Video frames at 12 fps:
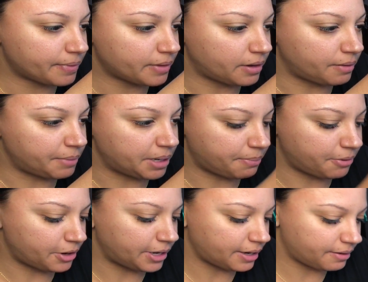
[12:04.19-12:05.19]
And I'm gonna
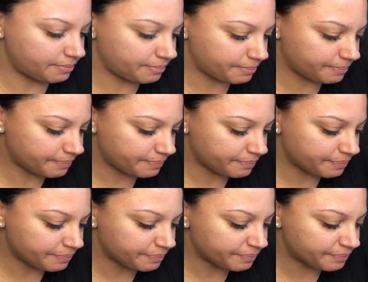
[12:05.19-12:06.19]
put
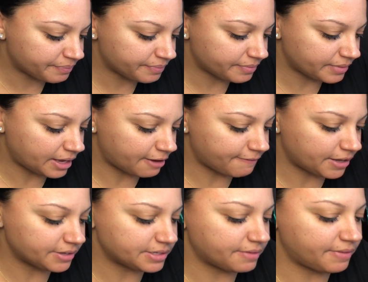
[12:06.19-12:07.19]
½
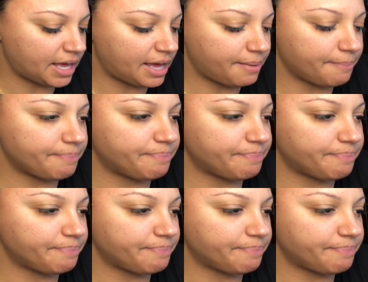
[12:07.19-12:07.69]
ounce of that.